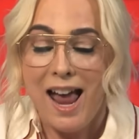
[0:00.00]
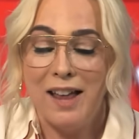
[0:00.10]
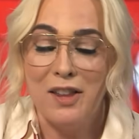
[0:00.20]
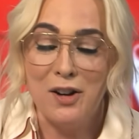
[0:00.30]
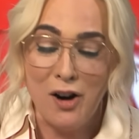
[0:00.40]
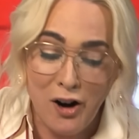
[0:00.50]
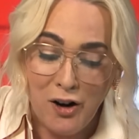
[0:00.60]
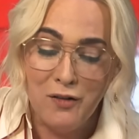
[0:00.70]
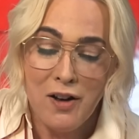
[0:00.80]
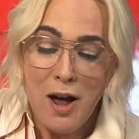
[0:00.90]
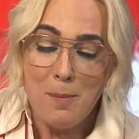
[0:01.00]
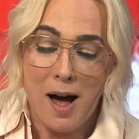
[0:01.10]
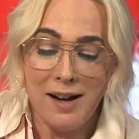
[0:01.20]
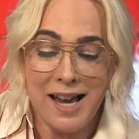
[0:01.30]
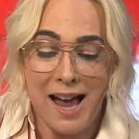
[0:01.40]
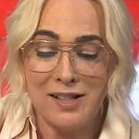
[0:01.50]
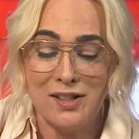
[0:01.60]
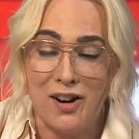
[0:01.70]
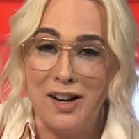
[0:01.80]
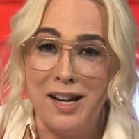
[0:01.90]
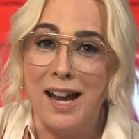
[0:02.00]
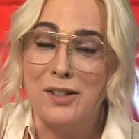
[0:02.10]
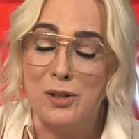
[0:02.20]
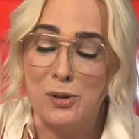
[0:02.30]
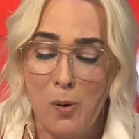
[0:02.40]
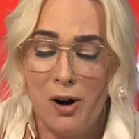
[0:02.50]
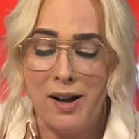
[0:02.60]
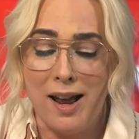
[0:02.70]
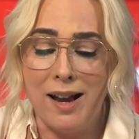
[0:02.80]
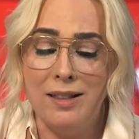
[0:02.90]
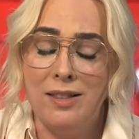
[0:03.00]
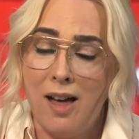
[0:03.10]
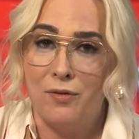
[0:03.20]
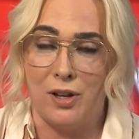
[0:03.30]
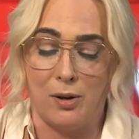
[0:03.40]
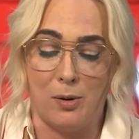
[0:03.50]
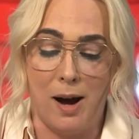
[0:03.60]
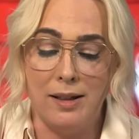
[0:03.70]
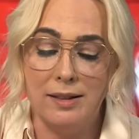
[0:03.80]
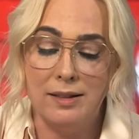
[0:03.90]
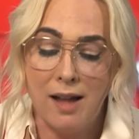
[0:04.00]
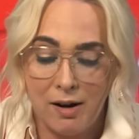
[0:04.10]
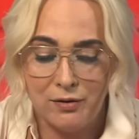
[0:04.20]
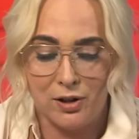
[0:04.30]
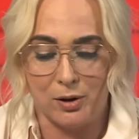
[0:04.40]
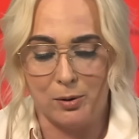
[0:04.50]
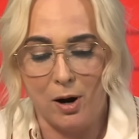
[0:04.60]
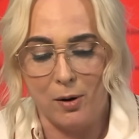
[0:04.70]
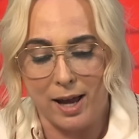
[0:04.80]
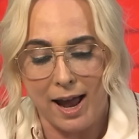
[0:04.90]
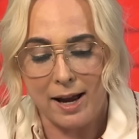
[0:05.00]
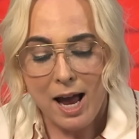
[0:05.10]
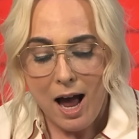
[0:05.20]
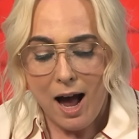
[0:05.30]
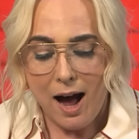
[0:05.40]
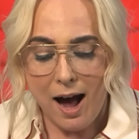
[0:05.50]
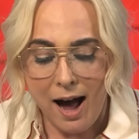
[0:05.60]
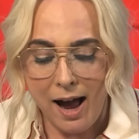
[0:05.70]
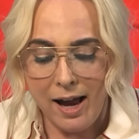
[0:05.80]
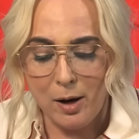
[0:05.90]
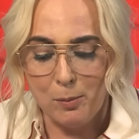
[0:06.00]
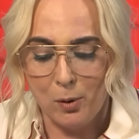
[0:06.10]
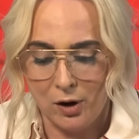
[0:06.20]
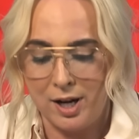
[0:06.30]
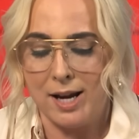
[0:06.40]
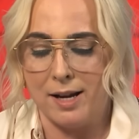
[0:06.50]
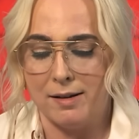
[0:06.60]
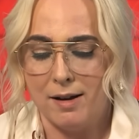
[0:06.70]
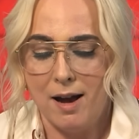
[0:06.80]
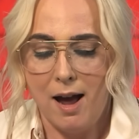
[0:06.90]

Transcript: And the Nerve podcast started and soared. And I love you. I love you. Okay. Hi, Maureen.